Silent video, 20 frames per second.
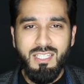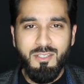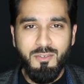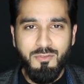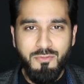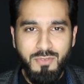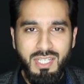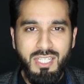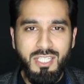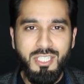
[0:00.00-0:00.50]
to
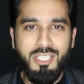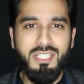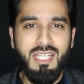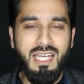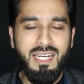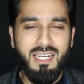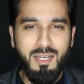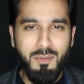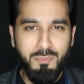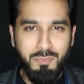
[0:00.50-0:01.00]
finish
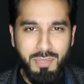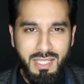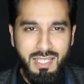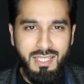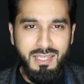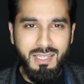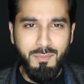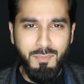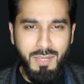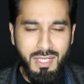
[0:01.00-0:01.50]
and
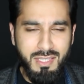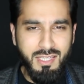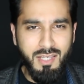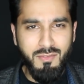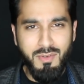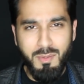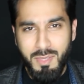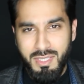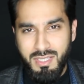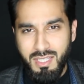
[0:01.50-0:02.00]
complete the month
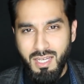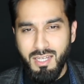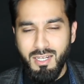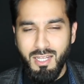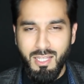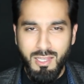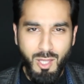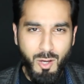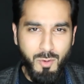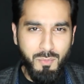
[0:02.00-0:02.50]
of Ramadan.
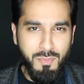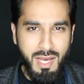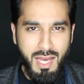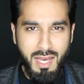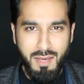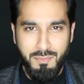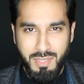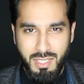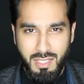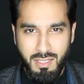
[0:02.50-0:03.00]
Allahumma
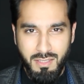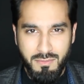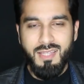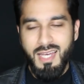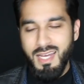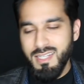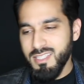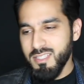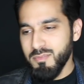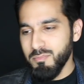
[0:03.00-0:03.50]
ameen.
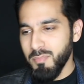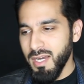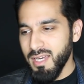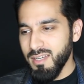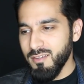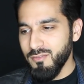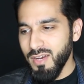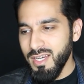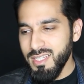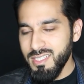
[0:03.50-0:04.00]
That's my
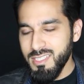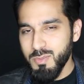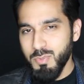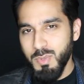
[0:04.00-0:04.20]
advice,